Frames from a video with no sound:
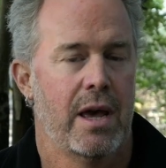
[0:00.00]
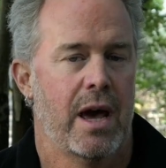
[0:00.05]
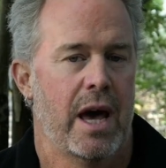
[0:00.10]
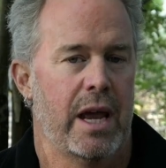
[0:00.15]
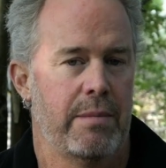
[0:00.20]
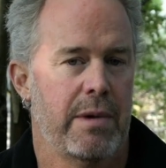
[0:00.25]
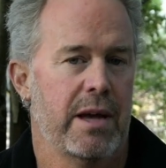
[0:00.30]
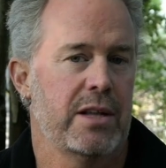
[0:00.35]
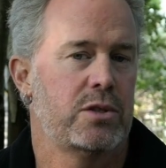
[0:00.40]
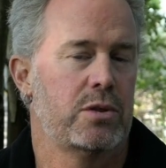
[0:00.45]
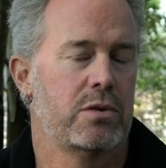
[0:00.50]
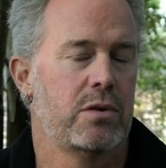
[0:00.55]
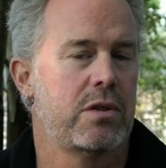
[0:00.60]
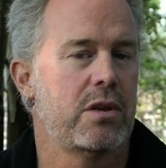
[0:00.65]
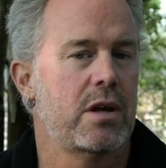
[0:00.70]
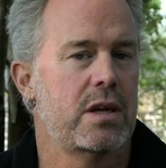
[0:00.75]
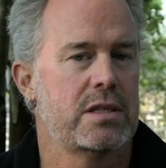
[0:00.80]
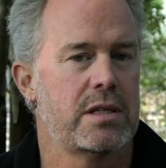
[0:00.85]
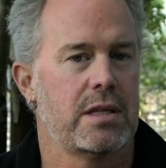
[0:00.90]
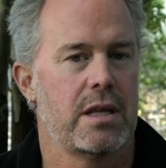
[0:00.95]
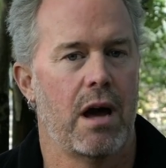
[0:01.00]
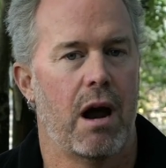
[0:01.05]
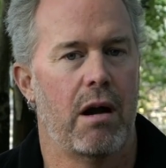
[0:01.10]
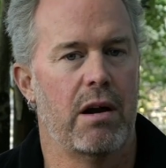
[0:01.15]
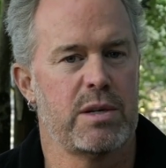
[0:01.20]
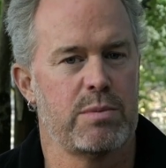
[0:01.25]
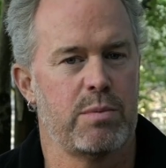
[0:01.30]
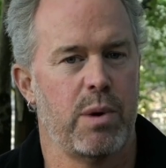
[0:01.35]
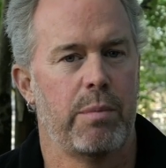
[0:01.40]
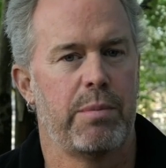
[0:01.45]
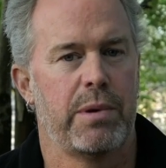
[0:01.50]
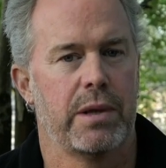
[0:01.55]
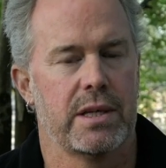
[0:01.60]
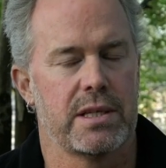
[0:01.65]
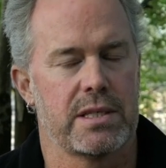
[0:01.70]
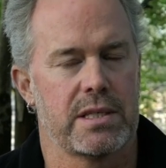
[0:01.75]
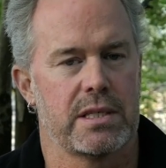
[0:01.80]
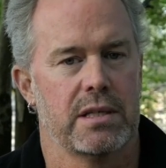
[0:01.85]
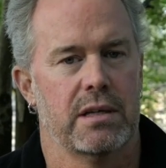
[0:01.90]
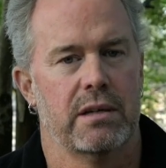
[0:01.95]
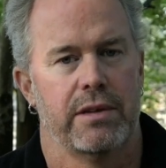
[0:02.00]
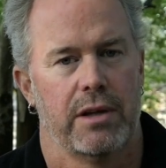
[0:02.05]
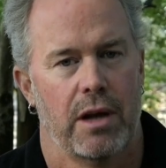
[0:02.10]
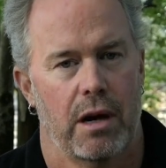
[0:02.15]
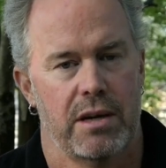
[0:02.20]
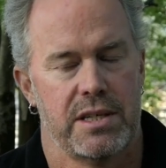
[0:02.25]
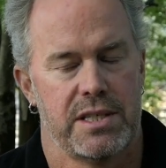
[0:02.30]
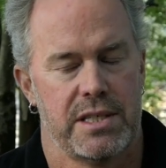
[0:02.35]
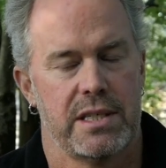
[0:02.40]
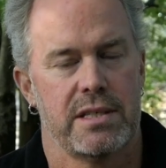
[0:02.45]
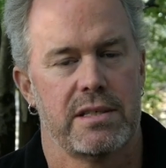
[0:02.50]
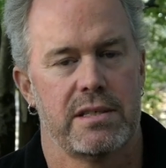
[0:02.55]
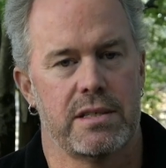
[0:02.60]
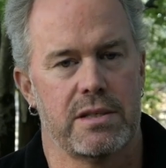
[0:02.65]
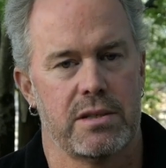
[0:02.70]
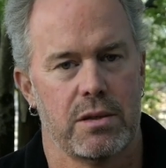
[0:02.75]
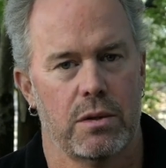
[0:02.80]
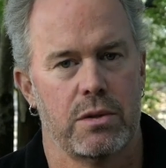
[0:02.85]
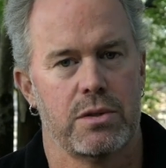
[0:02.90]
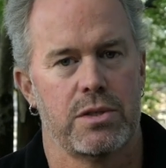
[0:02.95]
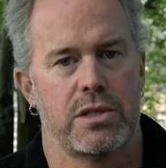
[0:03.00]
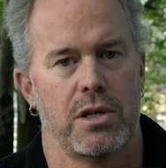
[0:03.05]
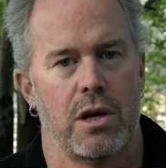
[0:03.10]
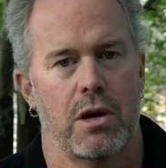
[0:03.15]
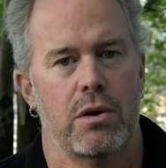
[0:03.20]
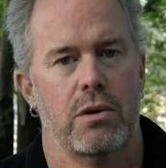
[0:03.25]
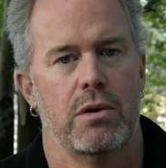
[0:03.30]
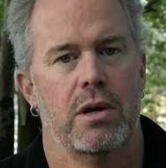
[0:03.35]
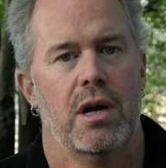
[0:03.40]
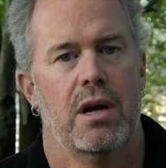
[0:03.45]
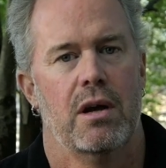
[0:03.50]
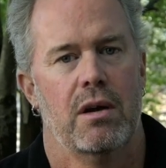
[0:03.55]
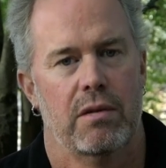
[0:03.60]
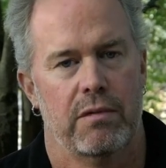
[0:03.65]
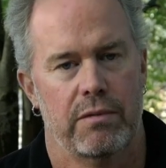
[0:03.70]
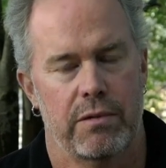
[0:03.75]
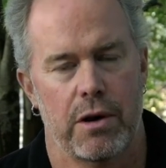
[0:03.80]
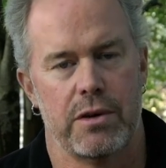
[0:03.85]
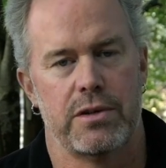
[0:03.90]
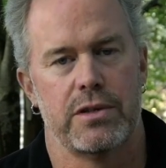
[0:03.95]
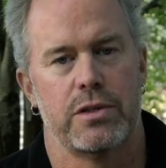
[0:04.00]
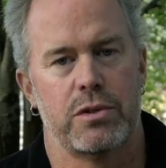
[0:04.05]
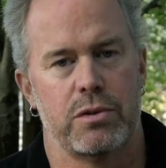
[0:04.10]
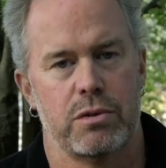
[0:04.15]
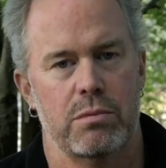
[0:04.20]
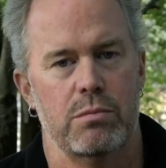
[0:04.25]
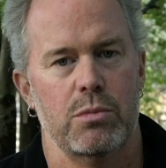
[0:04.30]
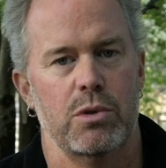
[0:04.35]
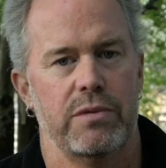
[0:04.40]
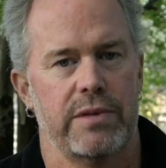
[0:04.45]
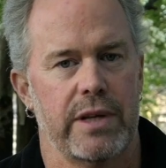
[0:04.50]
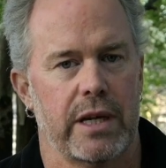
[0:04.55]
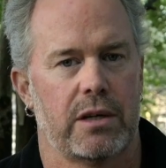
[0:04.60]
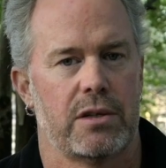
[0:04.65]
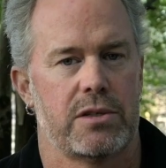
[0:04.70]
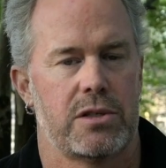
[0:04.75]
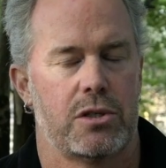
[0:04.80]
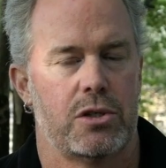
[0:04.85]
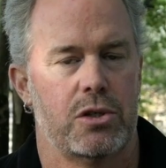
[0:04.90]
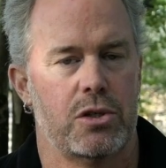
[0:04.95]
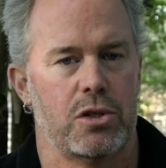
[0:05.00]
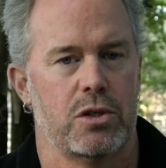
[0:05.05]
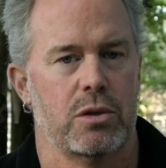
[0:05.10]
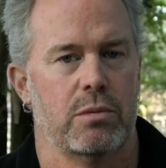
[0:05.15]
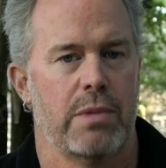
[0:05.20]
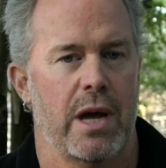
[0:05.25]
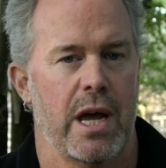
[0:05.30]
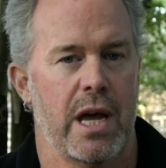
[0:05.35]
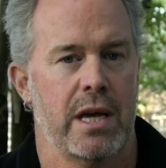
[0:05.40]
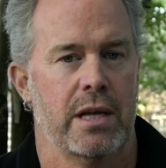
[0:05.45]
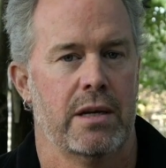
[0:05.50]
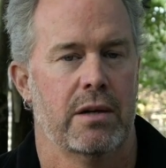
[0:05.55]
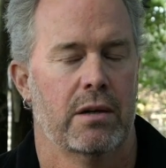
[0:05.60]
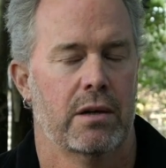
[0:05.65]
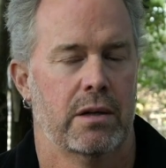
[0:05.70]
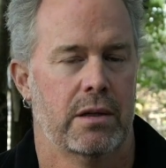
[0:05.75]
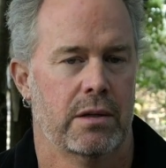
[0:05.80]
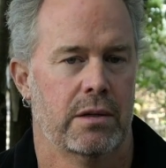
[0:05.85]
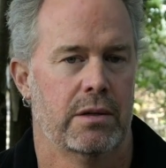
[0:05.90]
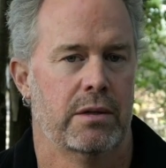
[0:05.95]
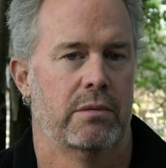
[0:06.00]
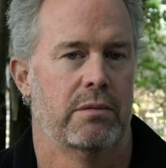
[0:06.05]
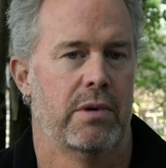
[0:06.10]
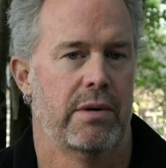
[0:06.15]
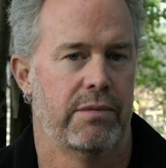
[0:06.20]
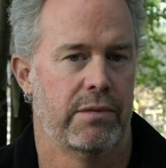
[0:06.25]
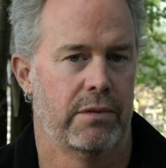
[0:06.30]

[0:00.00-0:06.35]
and about 2/3 of the Irish populace, or the Irish citizens, also voted to remove that constitutional ban on